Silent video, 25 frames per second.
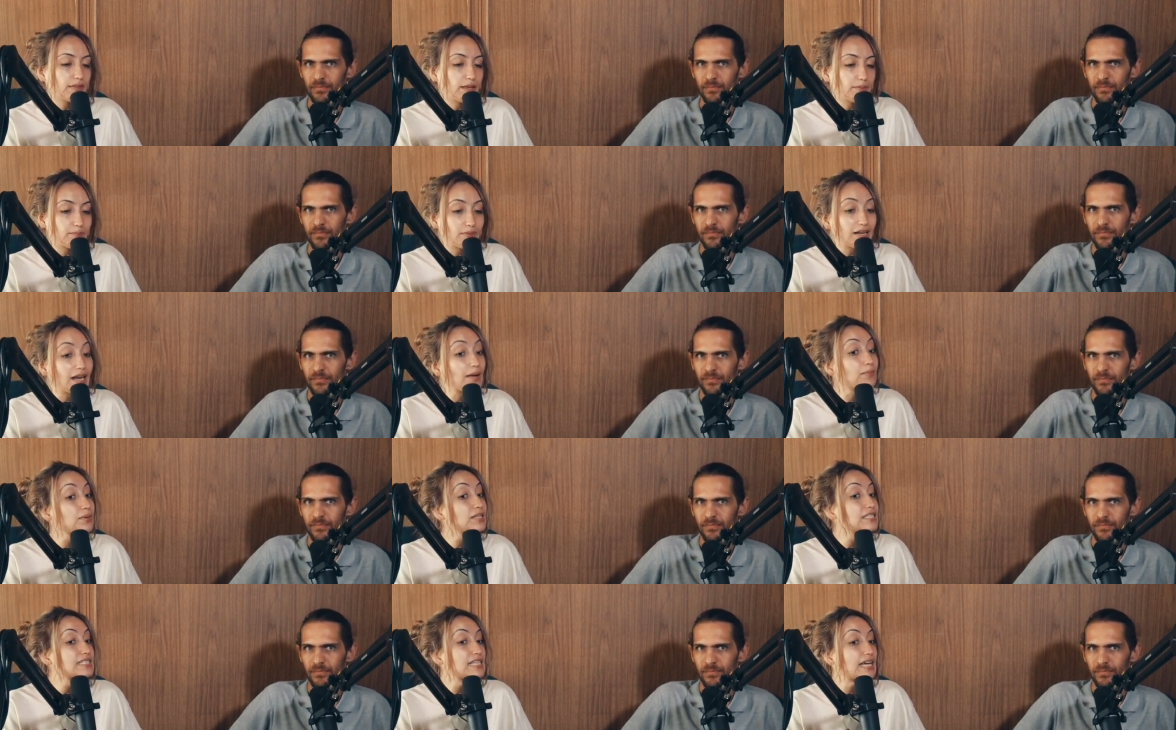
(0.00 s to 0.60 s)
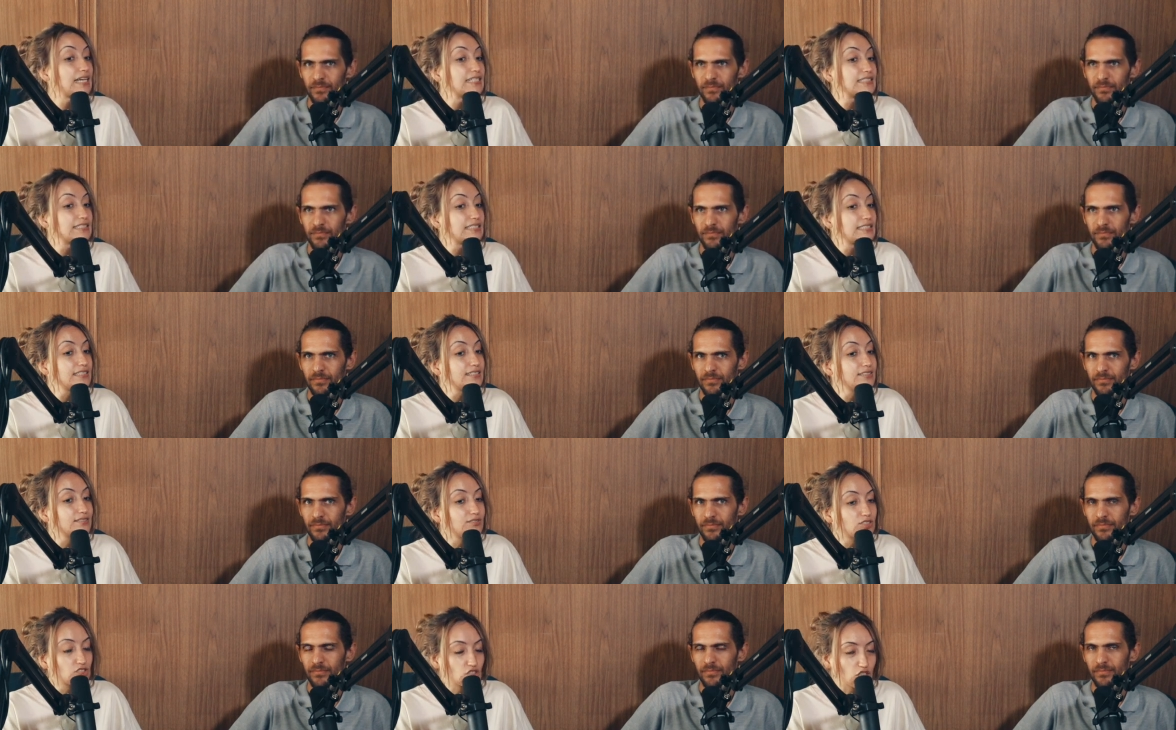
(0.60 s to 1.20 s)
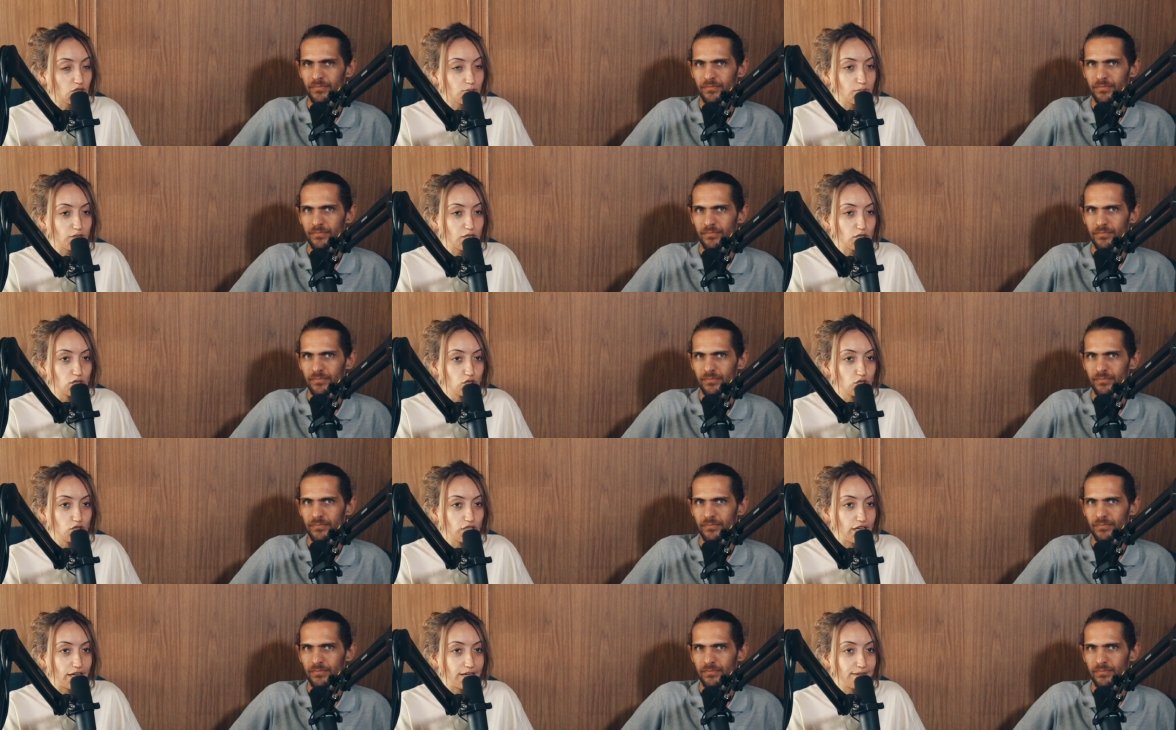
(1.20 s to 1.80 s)
Speaker 1: But I'm excited. It's going to be a
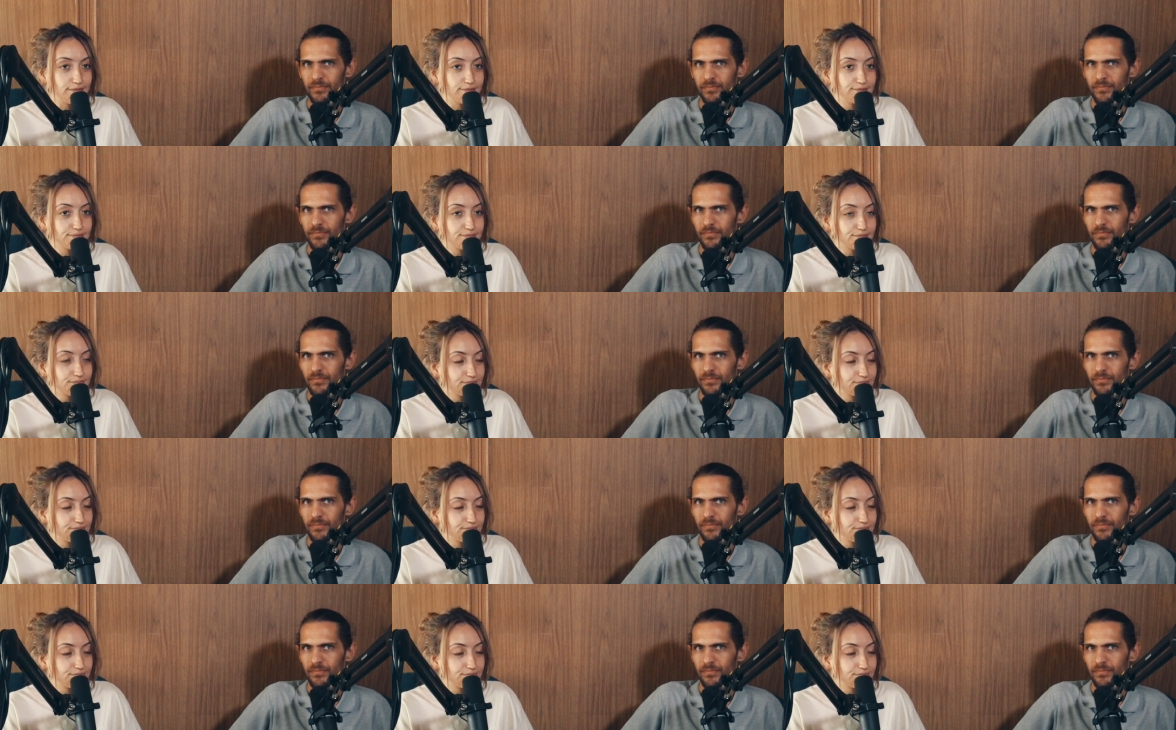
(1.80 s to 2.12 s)
good year.